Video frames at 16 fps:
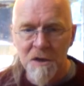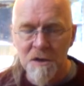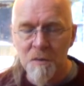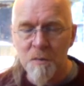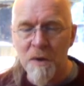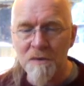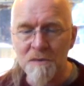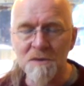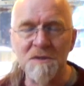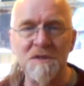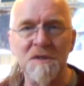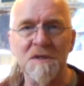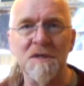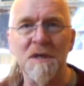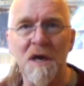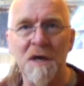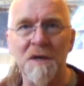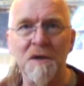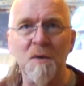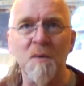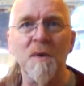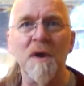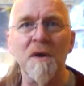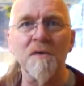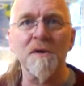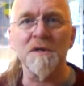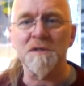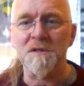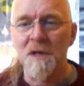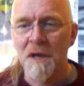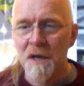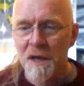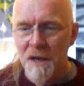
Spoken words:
you won't see an Aquarius